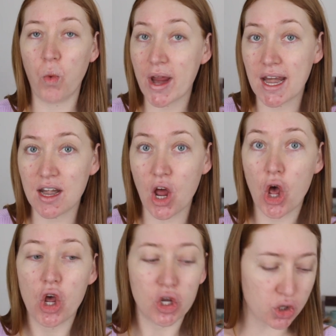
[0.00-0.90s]
Wynn
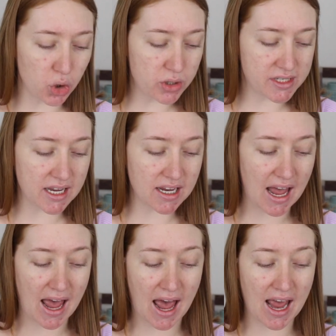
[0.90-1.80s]
using
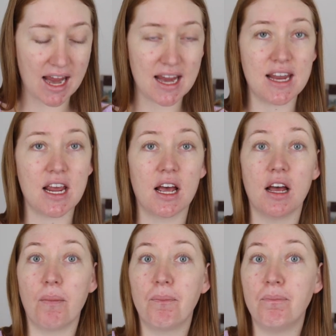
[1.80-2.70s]
a
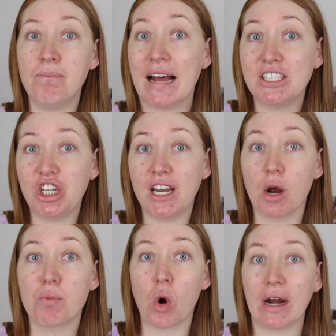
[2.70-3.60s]
matching
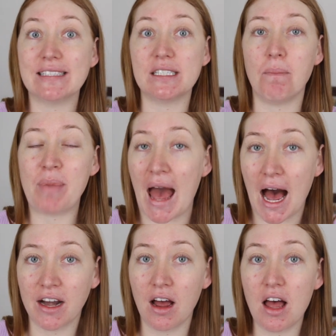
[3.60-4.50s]
pressed
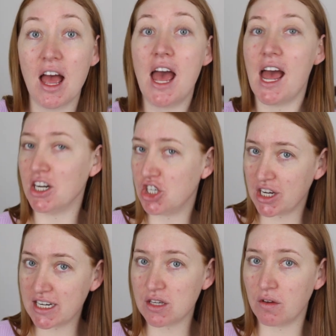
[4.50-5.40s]
powder, and
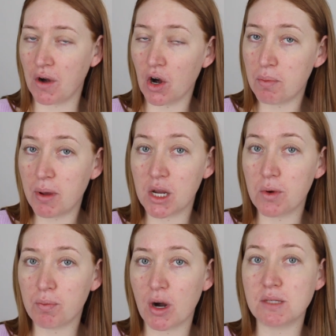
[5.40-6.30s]
she's very picky
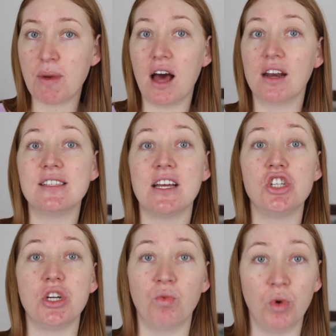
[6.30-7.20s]
with pressed powders and
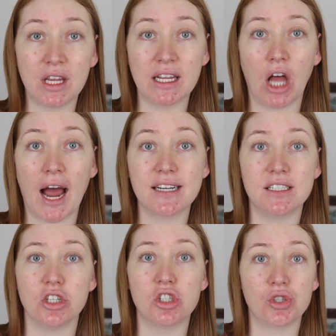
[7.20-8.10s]
she really liked
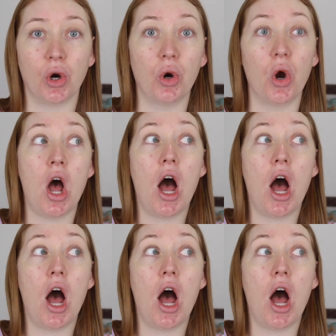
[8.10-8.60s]
it, so